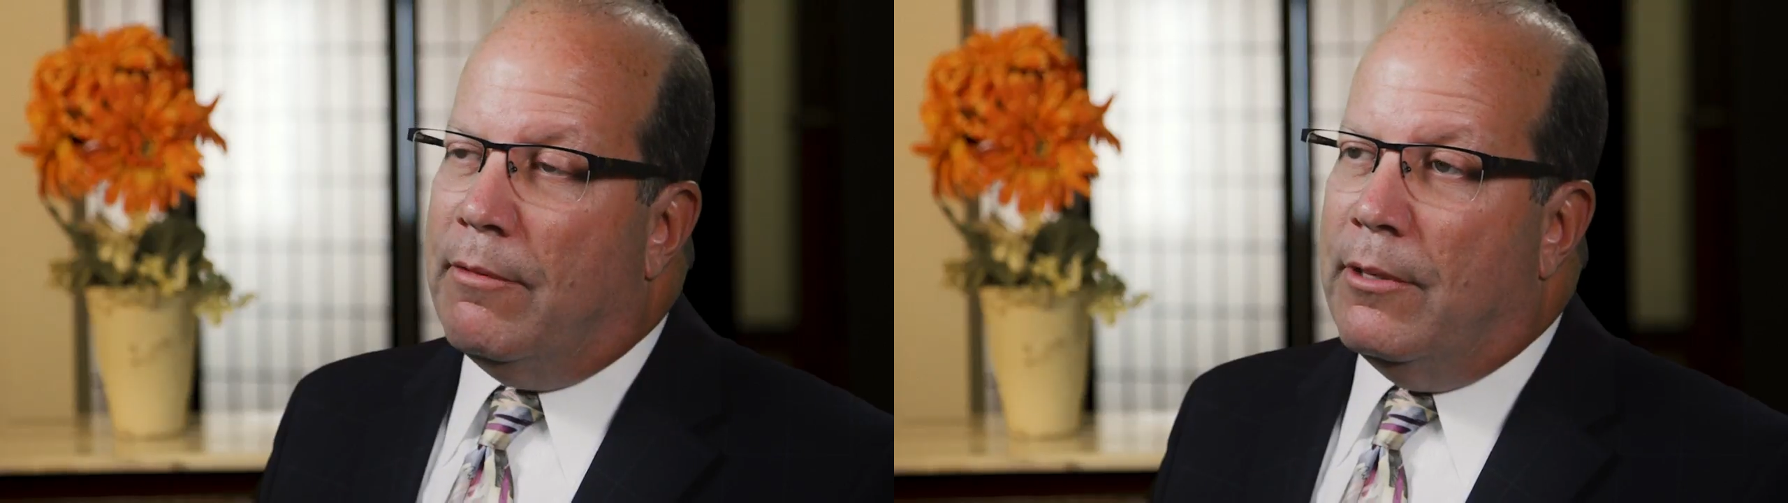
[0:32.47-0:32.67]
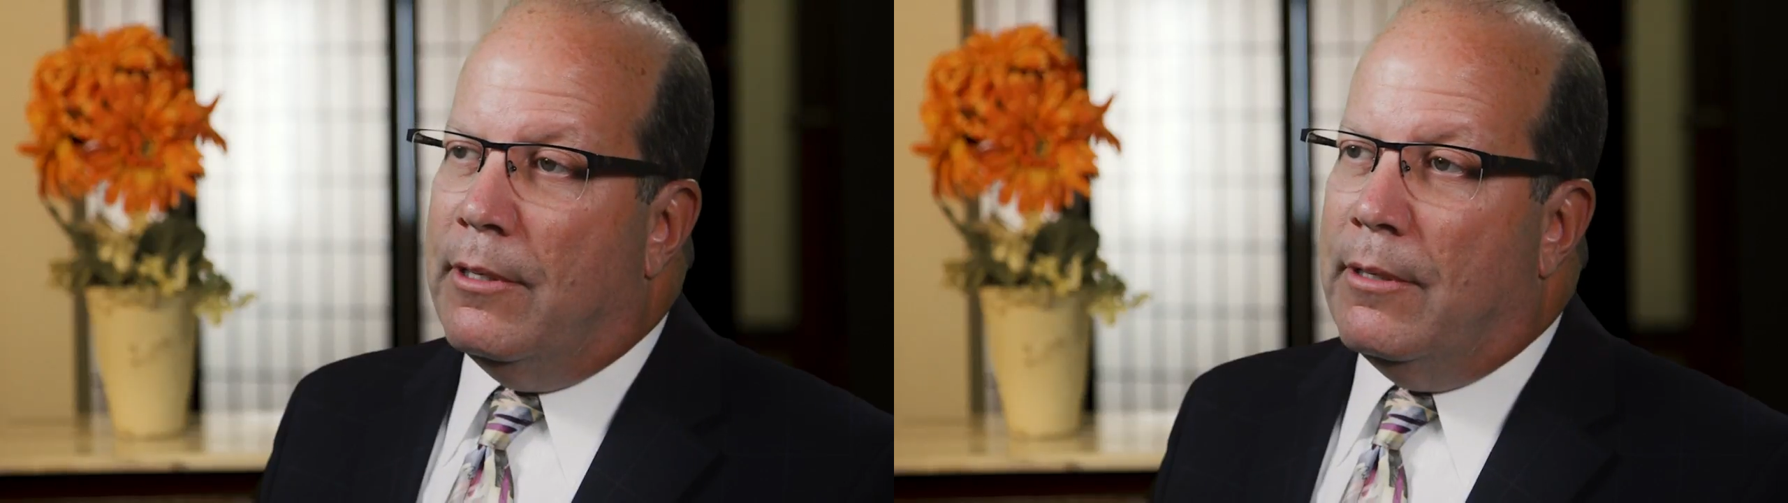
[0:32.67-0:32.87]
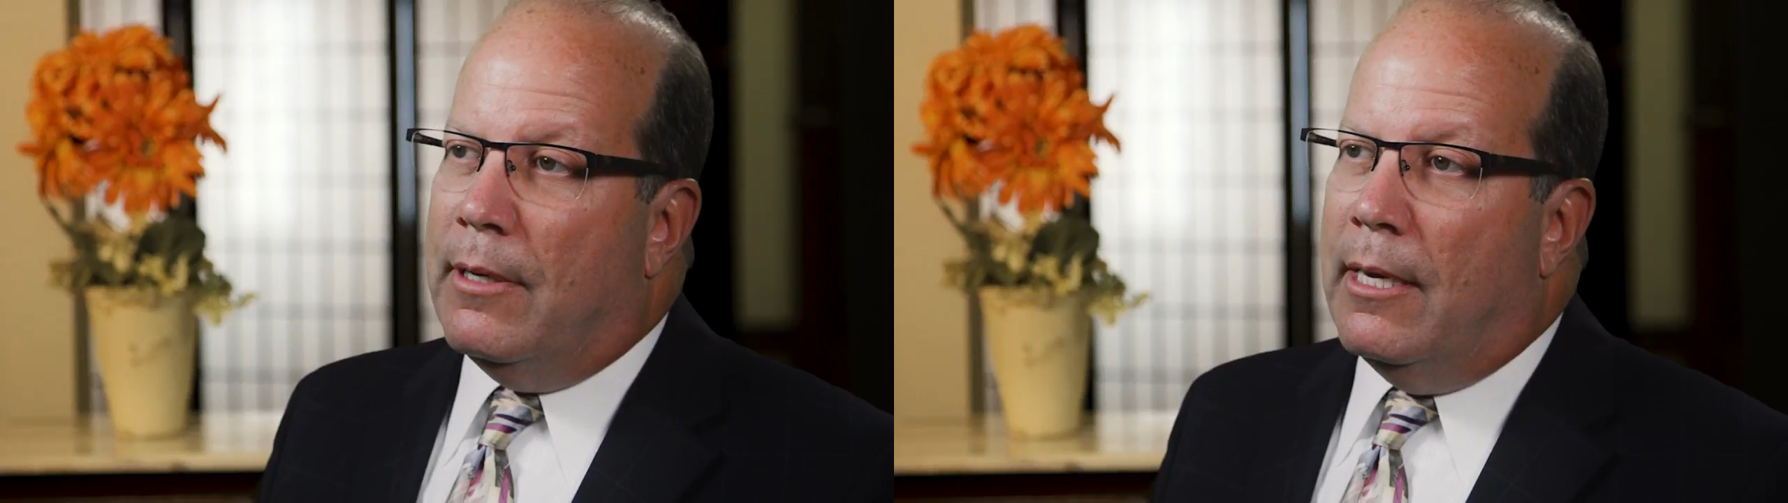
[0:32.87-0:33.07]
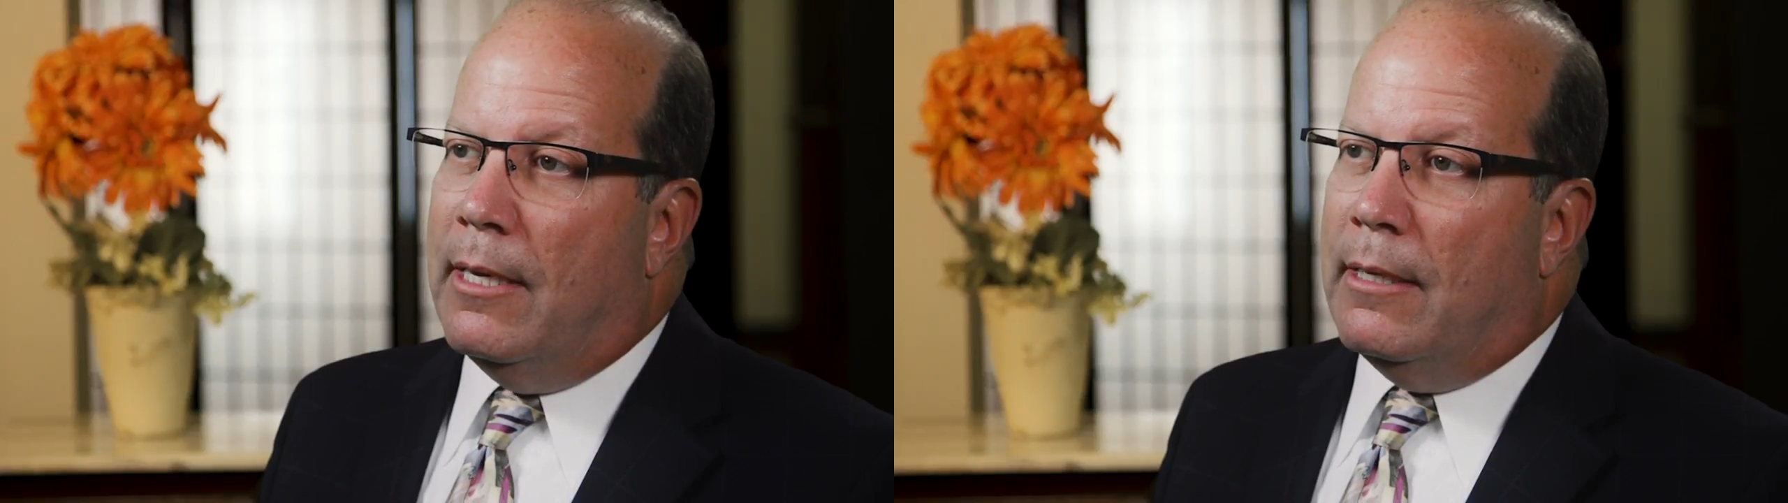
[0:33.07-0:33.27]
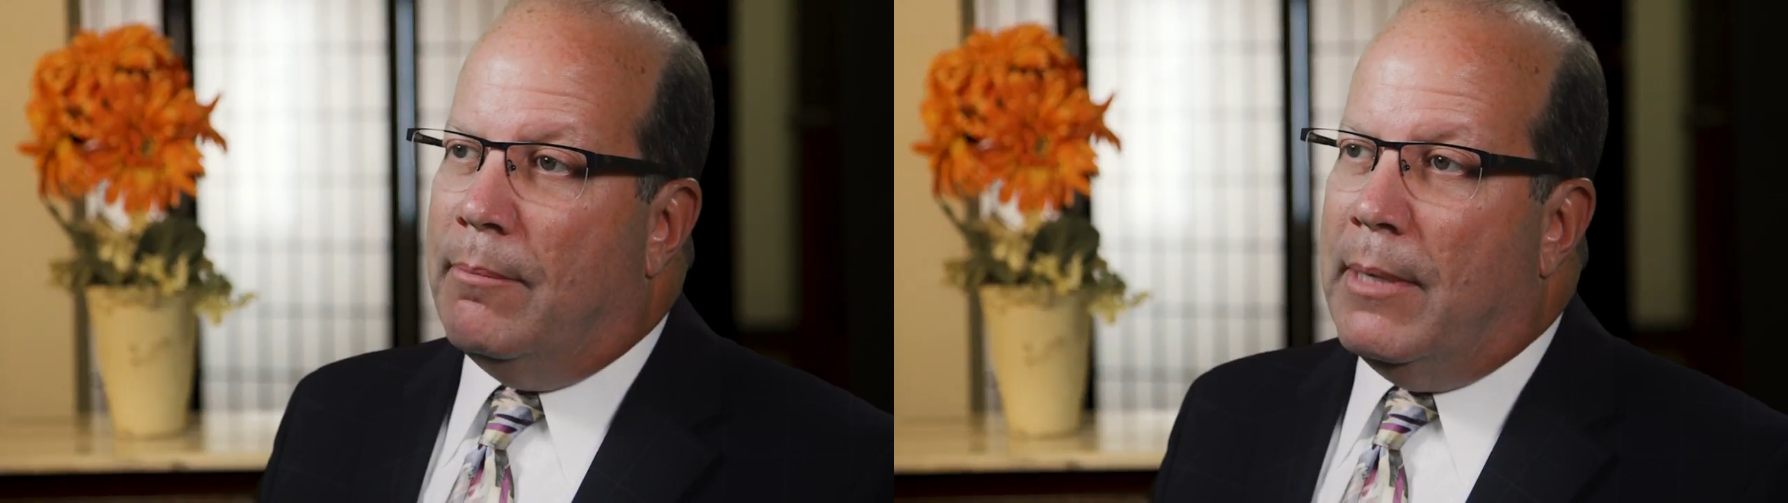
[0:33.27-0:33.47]
for
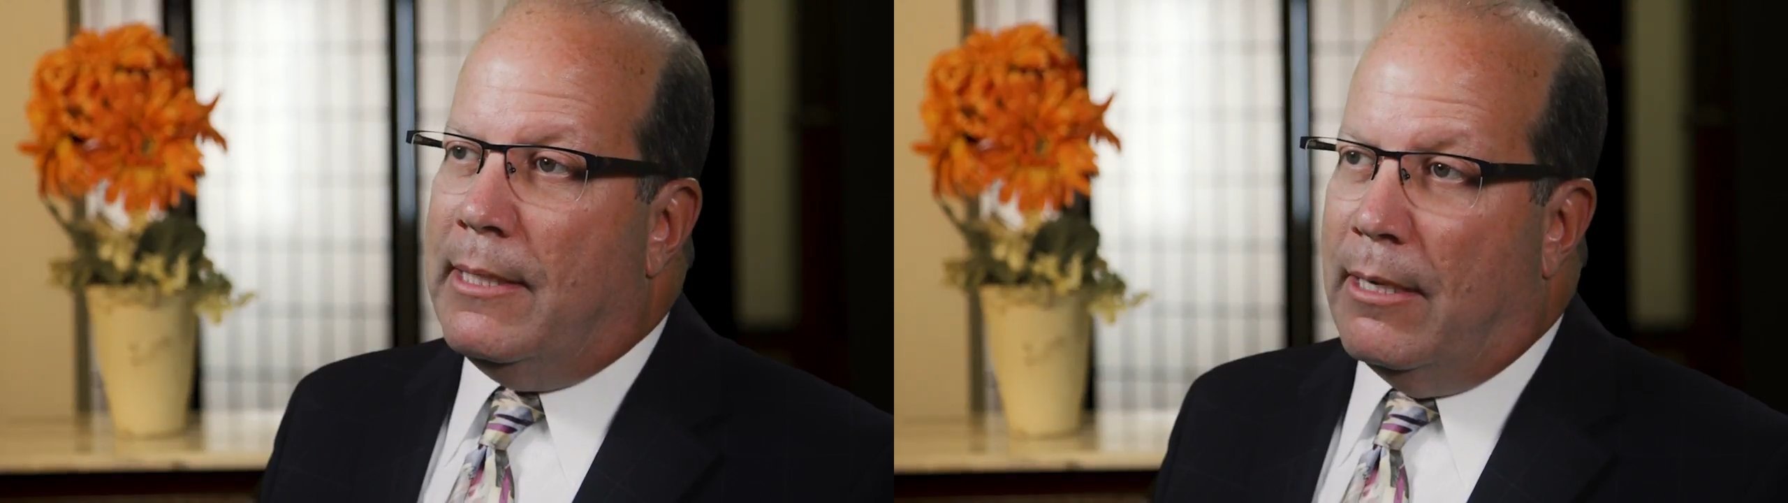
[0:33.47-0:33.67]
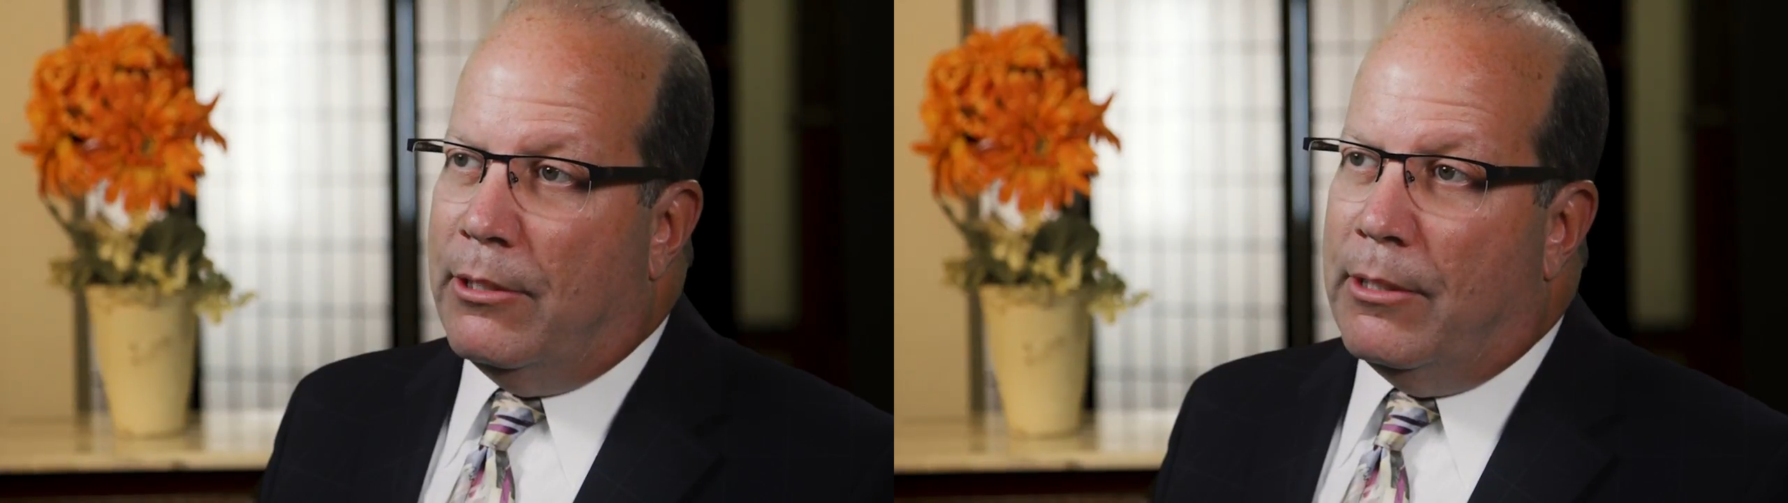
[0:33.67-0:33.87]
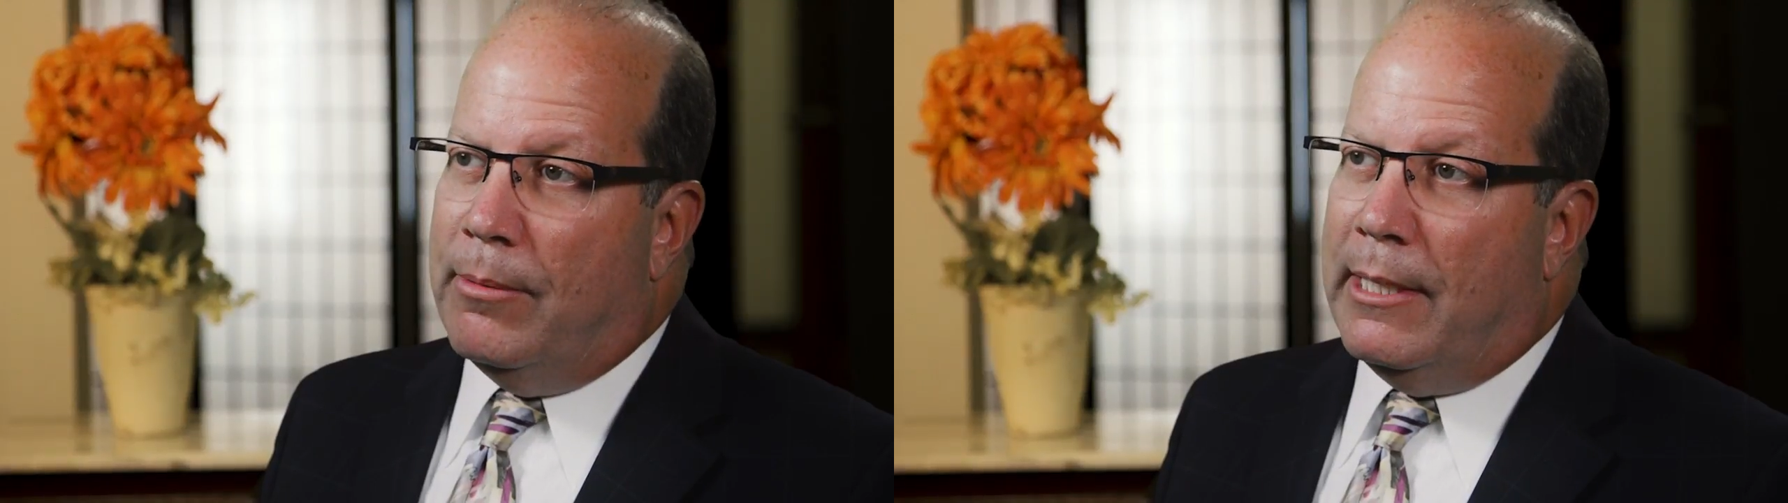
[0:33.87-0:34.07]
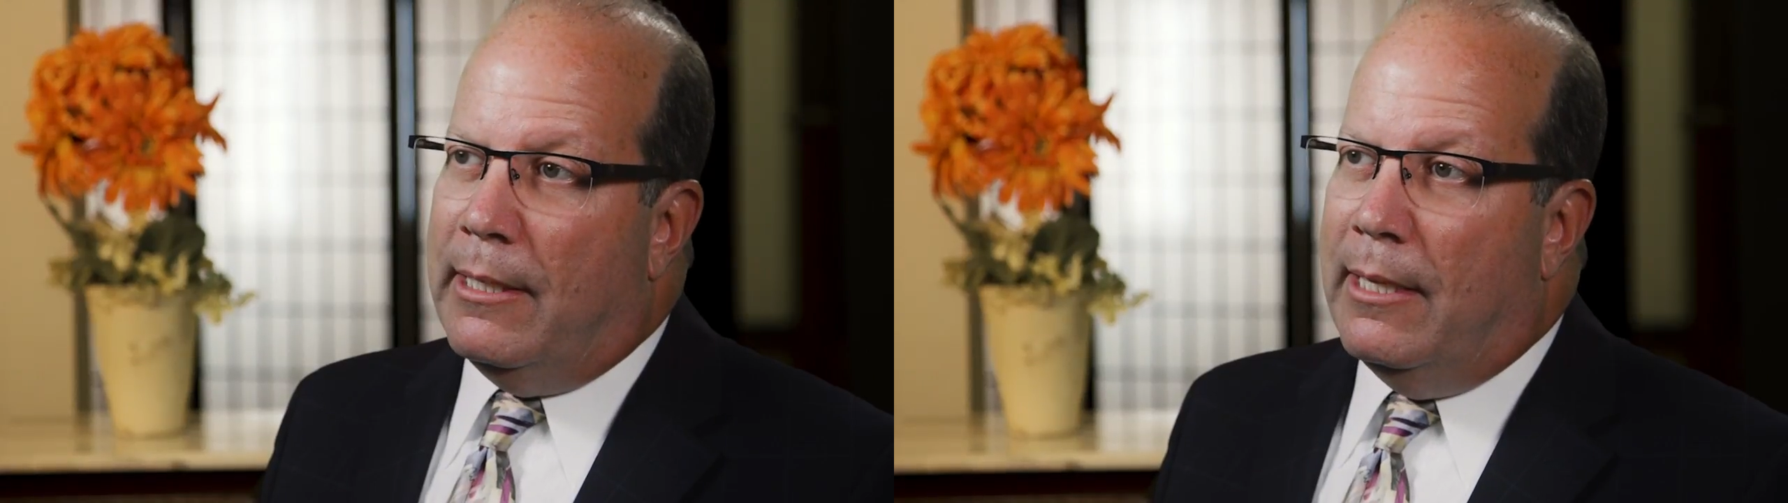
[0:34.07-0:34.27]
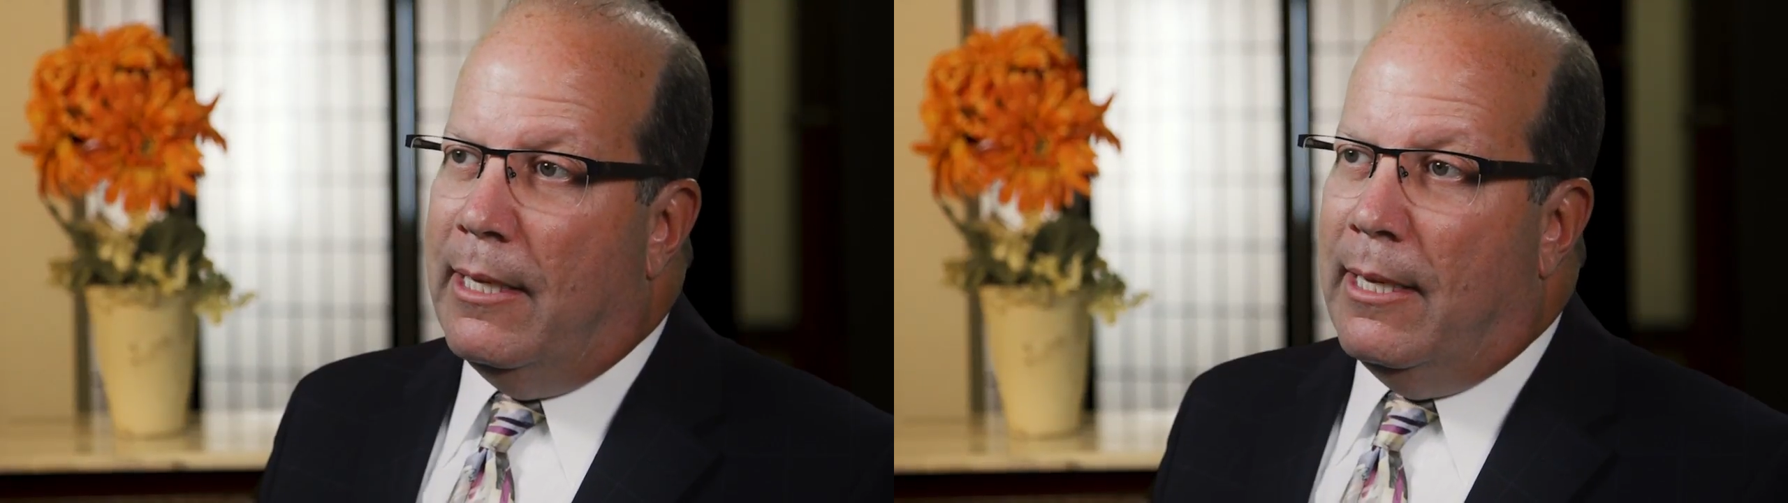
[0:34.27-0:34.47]
uh, my dental degree,